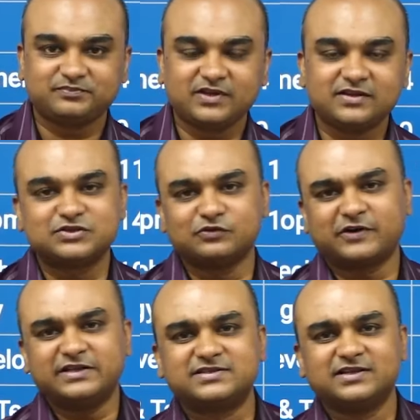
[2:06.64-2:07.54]
So
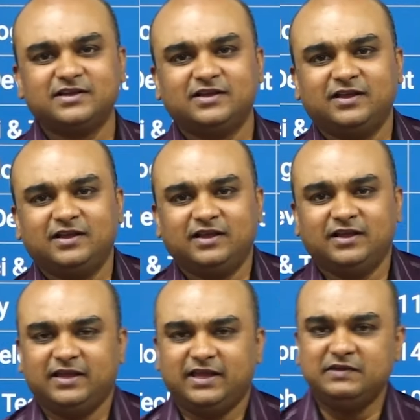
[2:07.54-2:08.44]
friends,
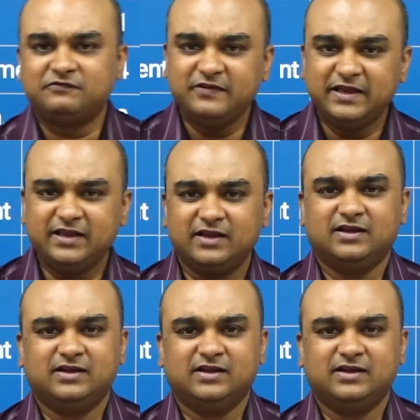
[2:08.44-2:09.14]
if we